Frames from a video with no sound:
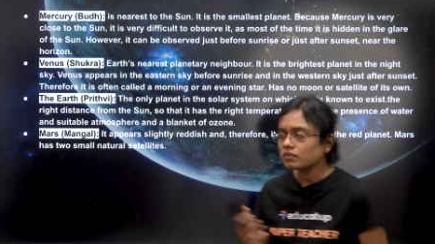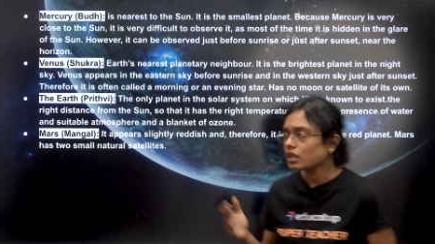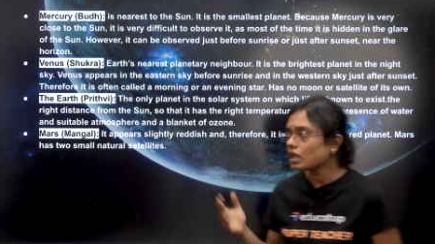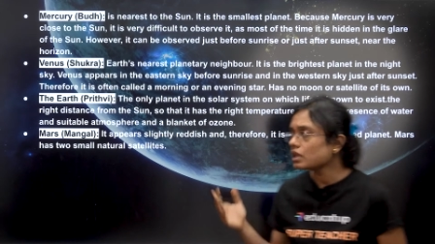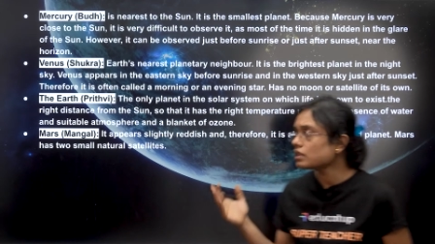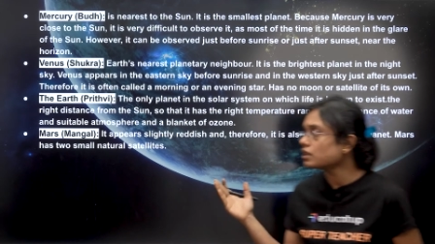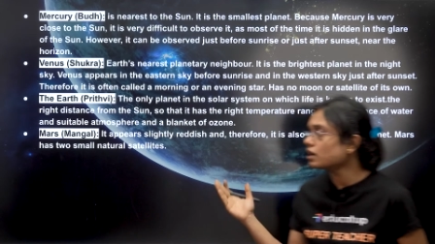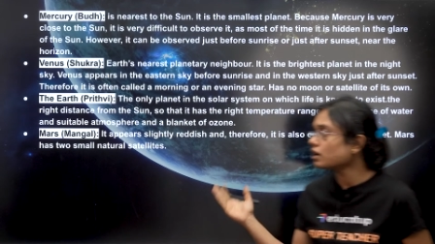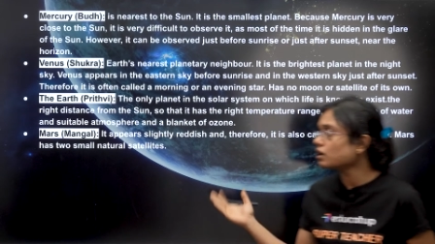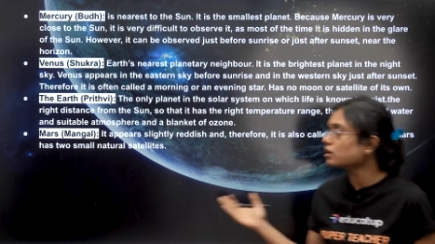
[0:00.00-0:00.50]

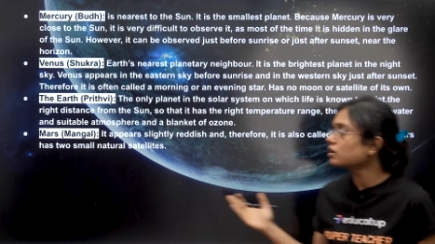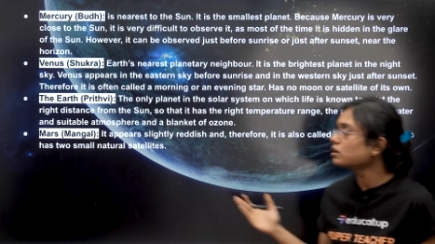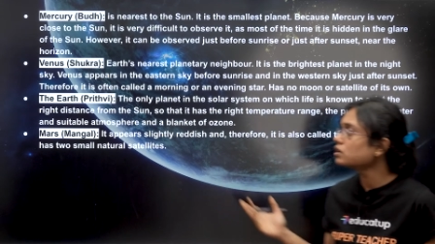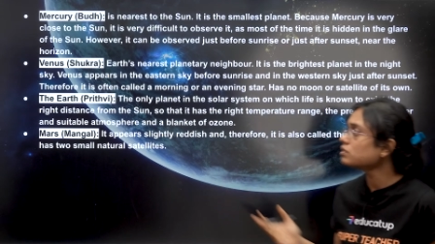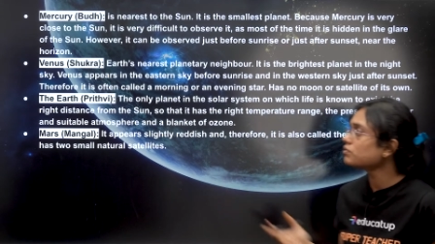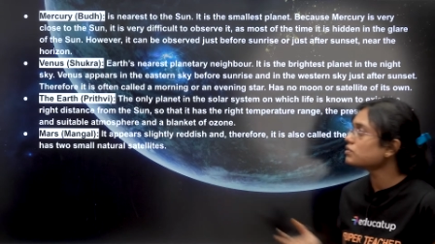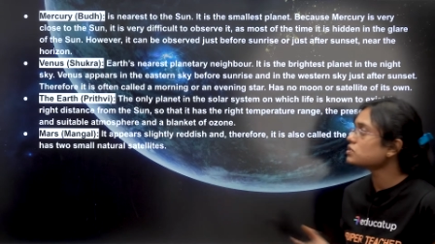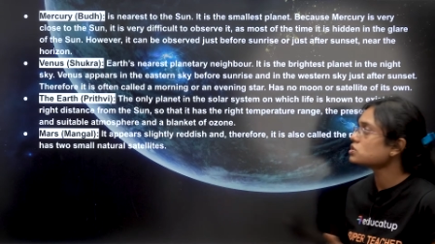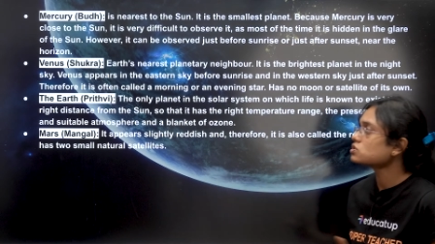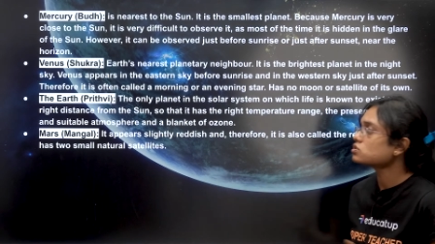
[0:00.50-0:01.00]
The
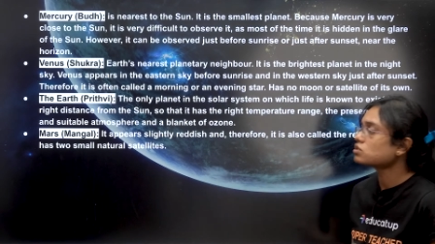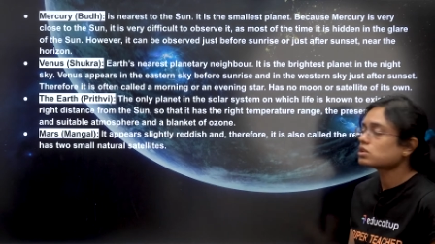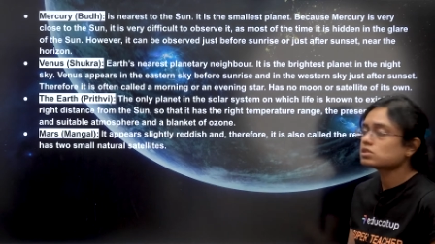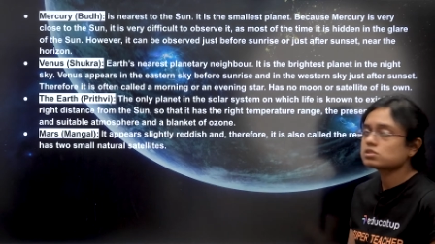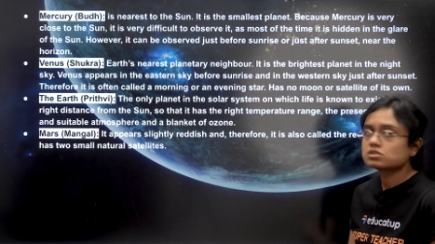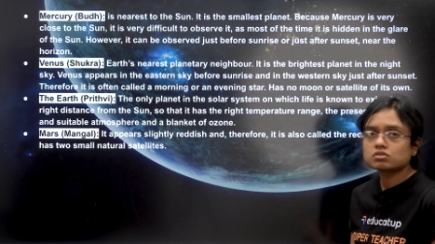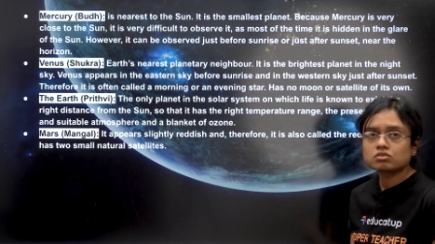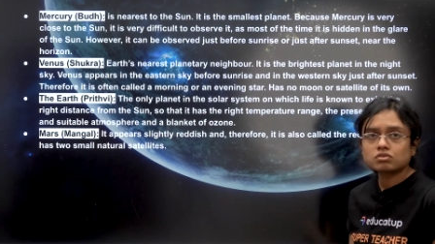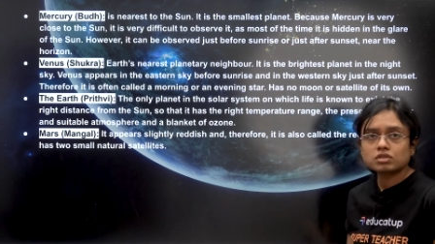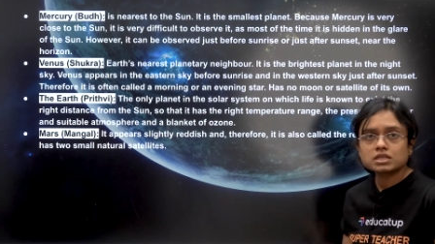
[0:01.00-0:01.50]
Earth, which is
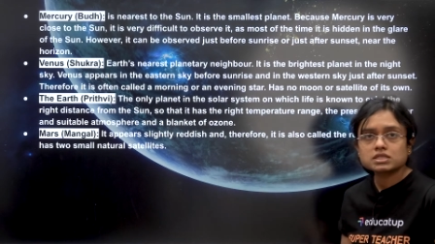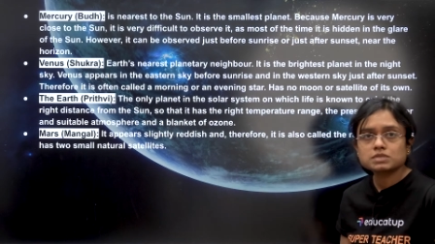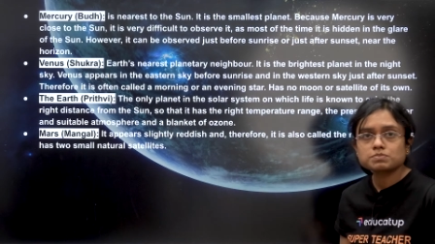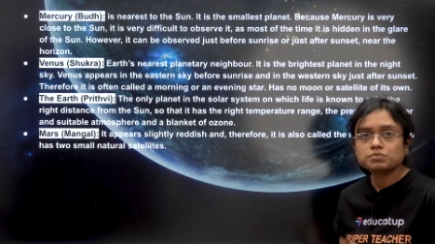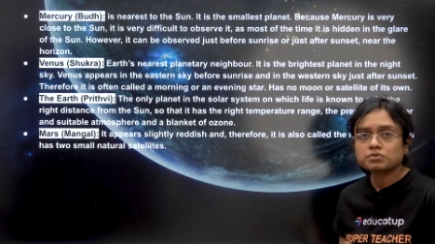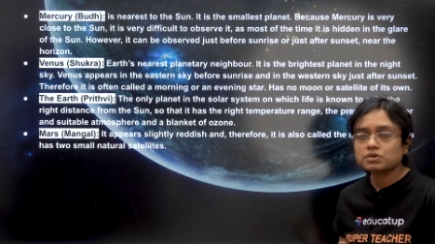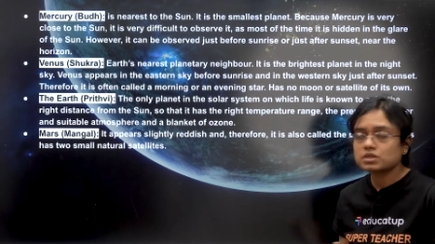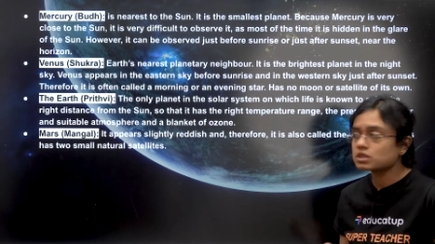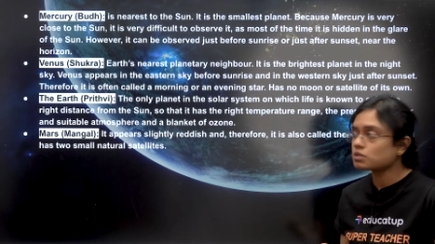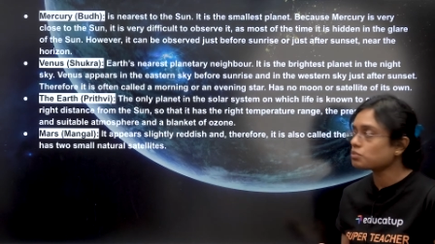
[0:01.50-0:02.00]
also known as
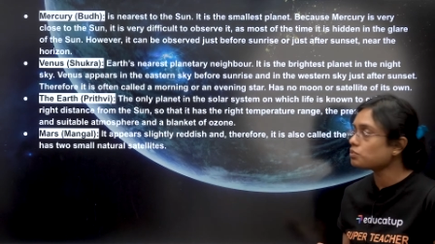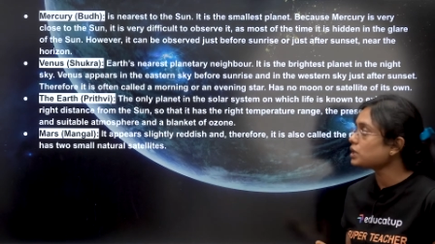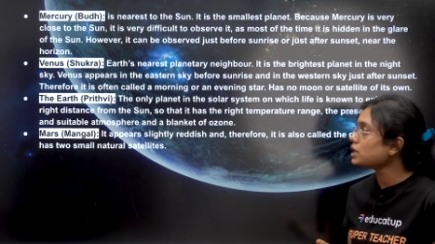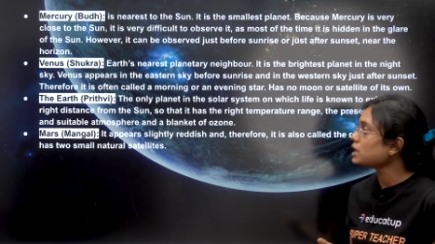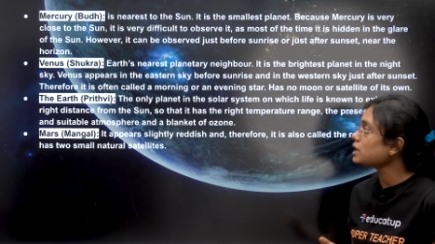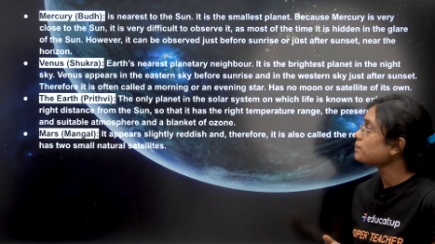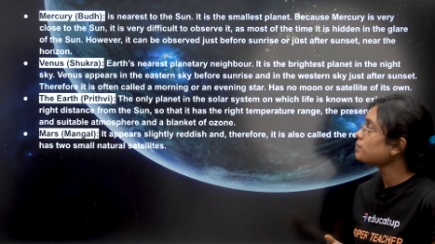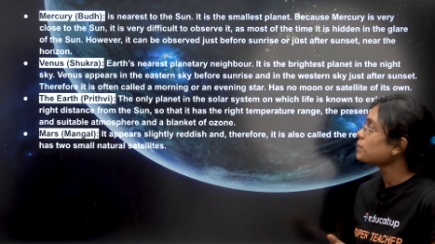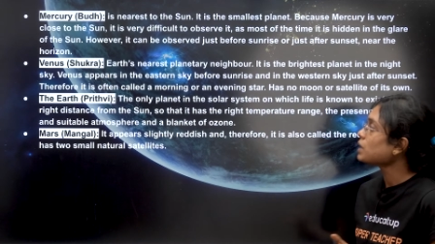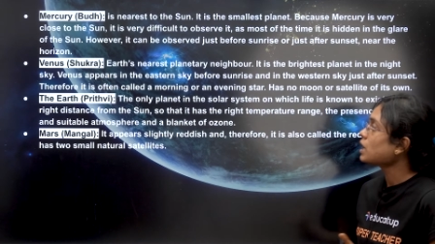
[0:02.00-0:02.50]

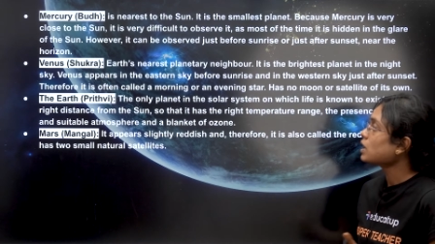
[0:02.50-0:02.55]
Prithvi,